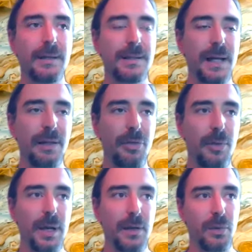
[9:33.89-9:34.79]
Sign
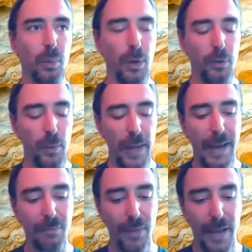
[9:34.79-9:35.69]
three is once we
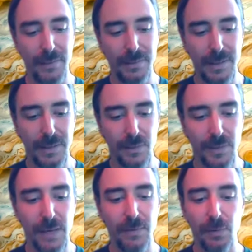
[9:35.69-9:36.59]
have that sense of
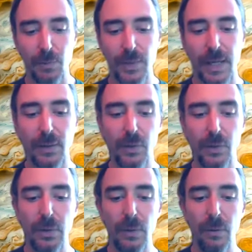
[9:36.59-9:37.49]
safety from sign
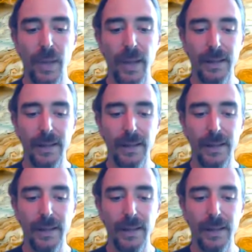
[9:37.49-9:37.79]
two,